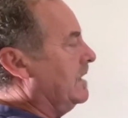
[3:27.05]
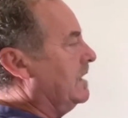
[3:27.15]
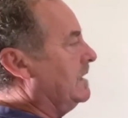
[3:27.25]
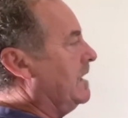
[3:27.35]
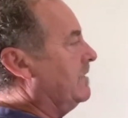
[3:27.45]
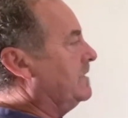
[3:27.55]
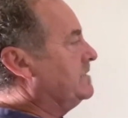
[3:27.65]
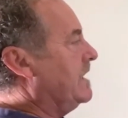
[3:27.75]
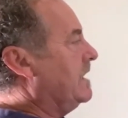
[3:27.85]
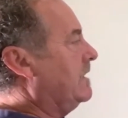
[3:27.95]
down the
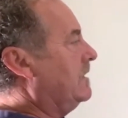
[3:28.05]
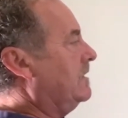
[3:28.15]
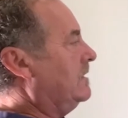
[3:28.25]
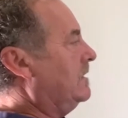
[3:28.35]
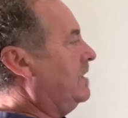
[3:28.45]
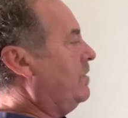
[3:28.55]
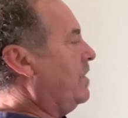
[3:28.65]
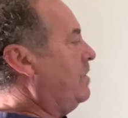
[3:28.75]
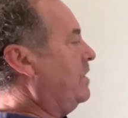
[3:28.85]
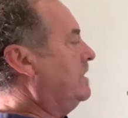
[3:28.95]
track at the
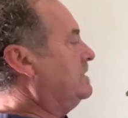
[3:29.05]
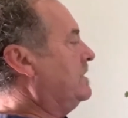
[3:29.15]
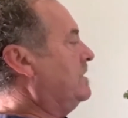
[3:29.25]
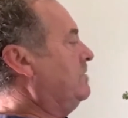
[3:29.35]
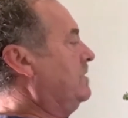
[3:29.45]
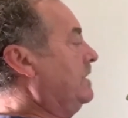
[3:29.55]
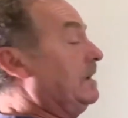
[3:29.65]
appropriate time,